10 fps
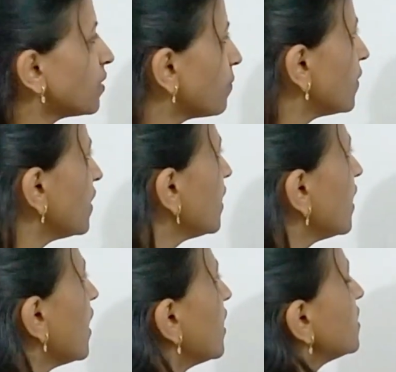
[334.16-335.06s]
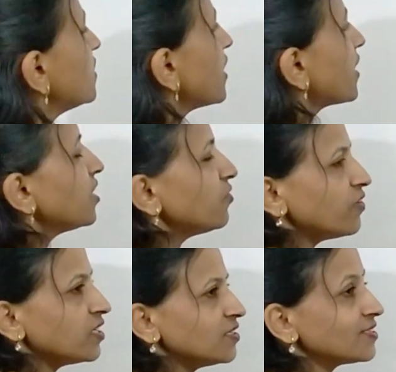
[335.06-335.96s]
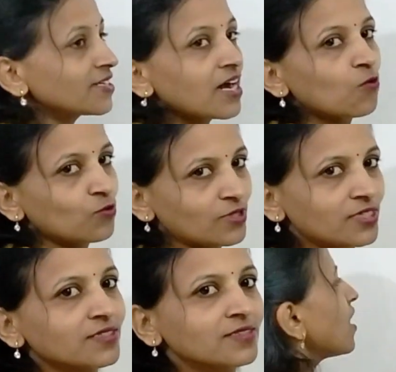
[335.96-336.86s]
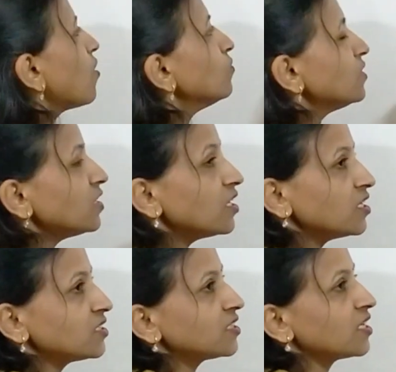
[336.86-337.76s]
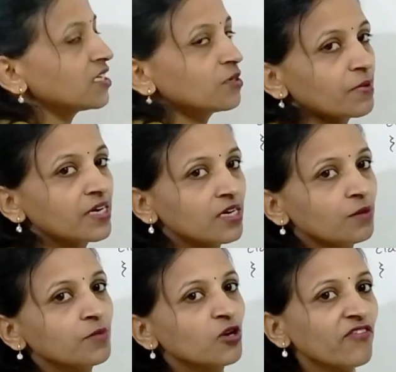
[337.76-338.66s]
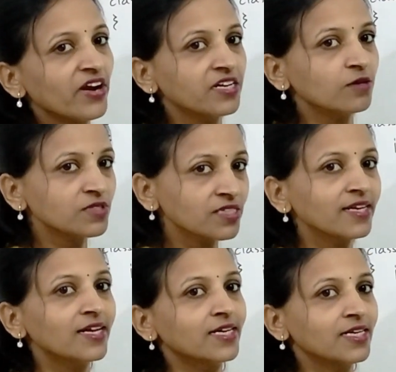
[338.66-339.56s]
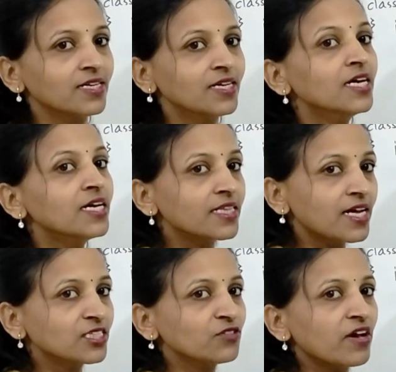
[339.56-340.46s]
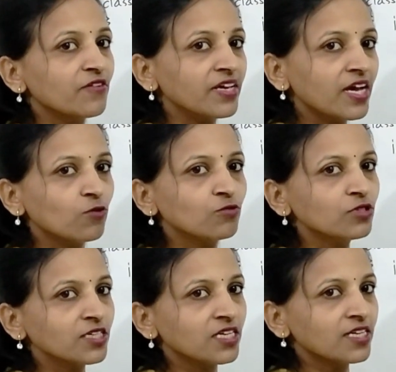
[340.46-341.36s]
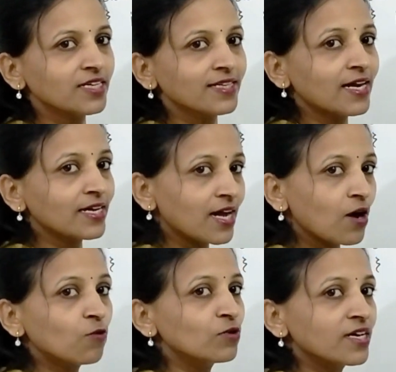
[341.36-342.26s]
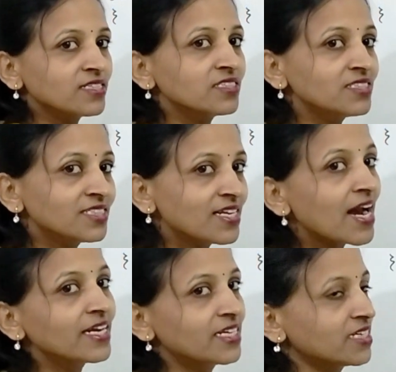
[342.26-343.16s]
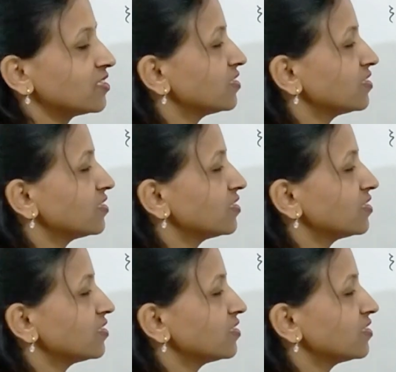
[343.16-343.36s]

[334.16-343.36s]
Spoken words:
number and the second one is count. Count is nothing but number of items created. That's why we have to declare that count as a static.